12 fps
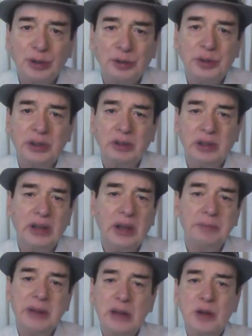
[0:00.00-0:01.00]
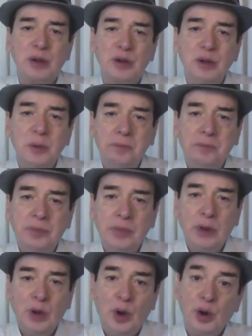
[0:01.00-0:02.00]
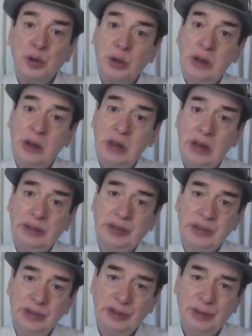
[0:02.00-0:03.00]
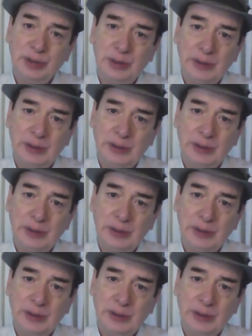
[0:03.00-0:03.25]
of whatever is happening to you or to learn lessons